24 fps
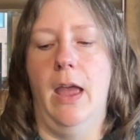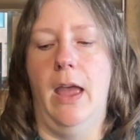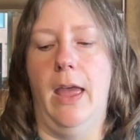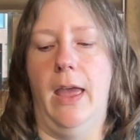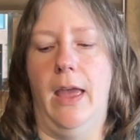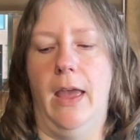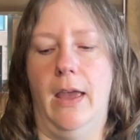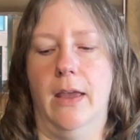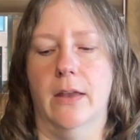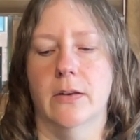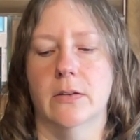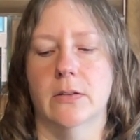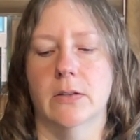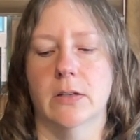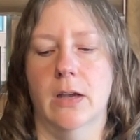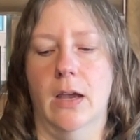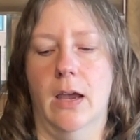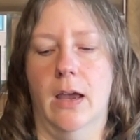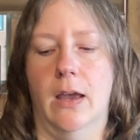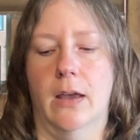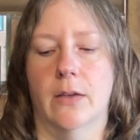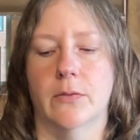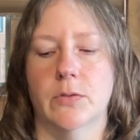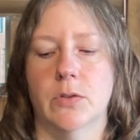And
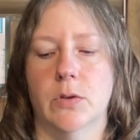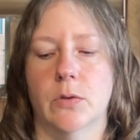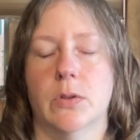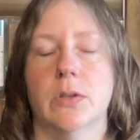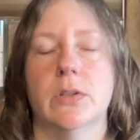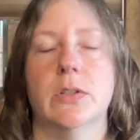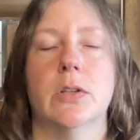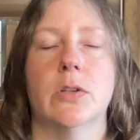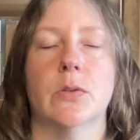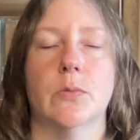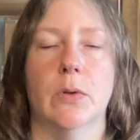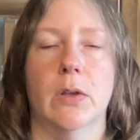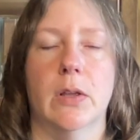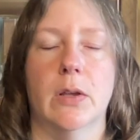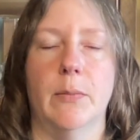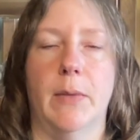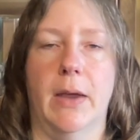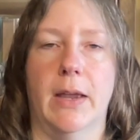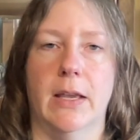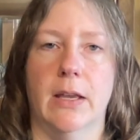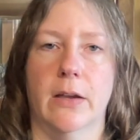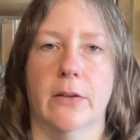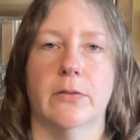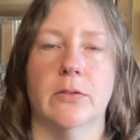uh, so this is really
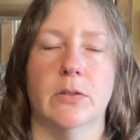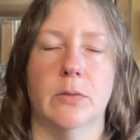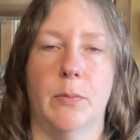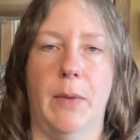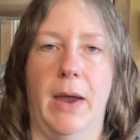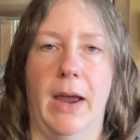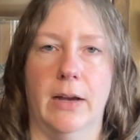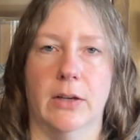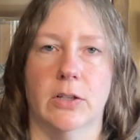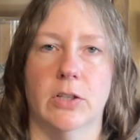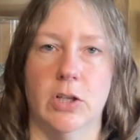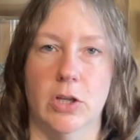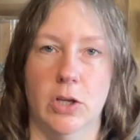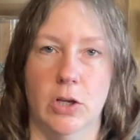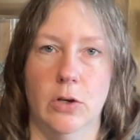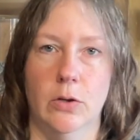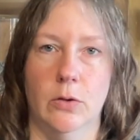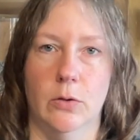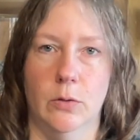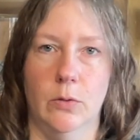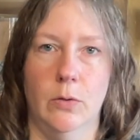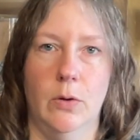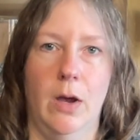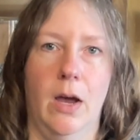my gift back to
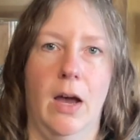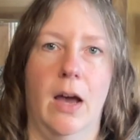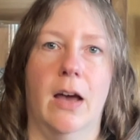you,